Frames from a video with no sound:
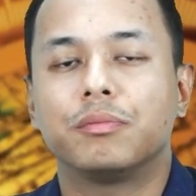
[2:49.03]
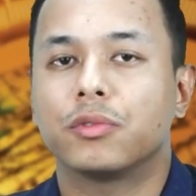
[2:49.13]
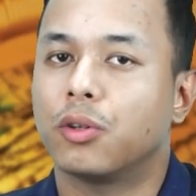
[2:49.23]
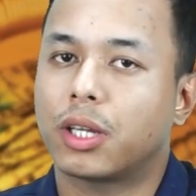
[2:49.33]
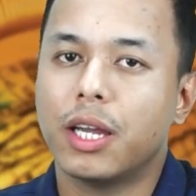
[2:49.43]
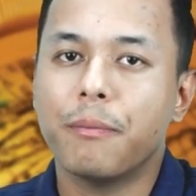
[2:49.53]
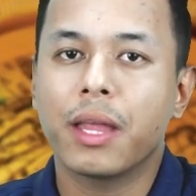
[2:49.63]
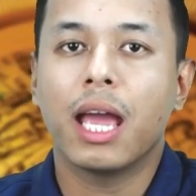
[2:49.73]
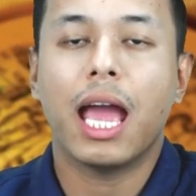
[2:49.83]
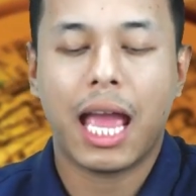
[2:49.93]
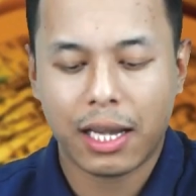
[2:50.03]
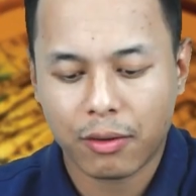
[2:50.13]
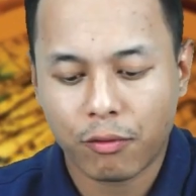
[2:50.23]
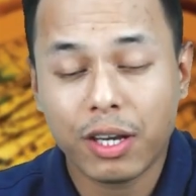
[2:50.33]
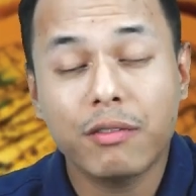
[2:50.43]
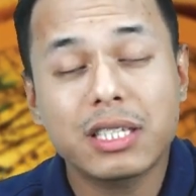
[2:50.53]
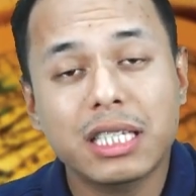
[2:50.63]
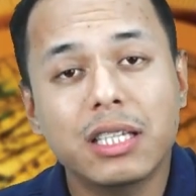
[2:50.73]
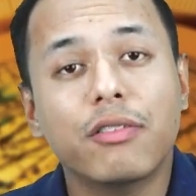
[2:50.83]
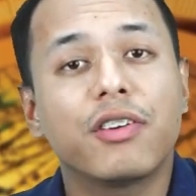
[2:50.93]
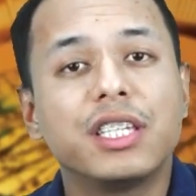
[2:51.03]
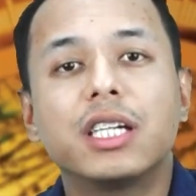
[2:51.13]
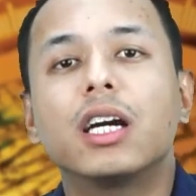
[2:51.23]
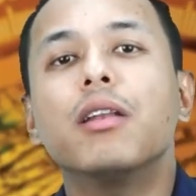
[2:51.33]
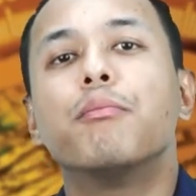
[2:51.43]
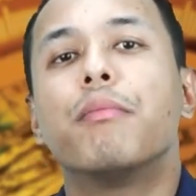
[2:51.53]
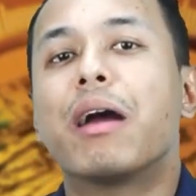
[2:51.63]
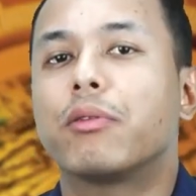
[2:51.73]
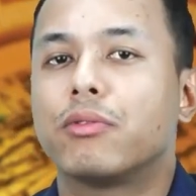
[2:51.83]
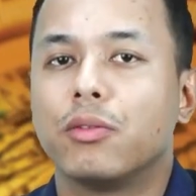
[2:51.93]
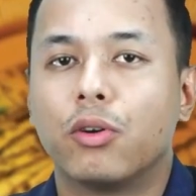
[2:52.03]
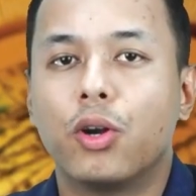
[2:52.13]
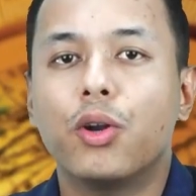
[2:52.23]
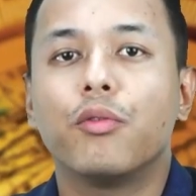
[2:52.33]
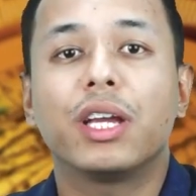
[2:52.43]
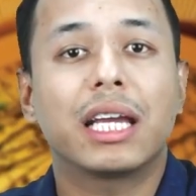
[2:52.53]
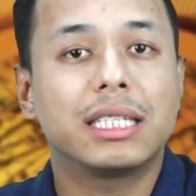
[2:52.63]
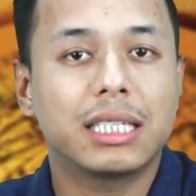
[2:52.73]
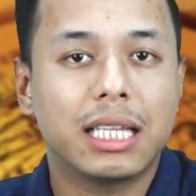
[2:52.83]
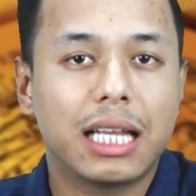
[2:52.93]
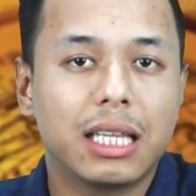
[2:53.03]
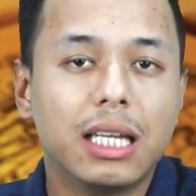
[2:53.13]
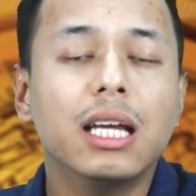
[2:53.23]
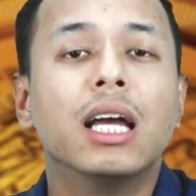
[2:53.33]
Okay, and when we see the physical map of the world, we can see that there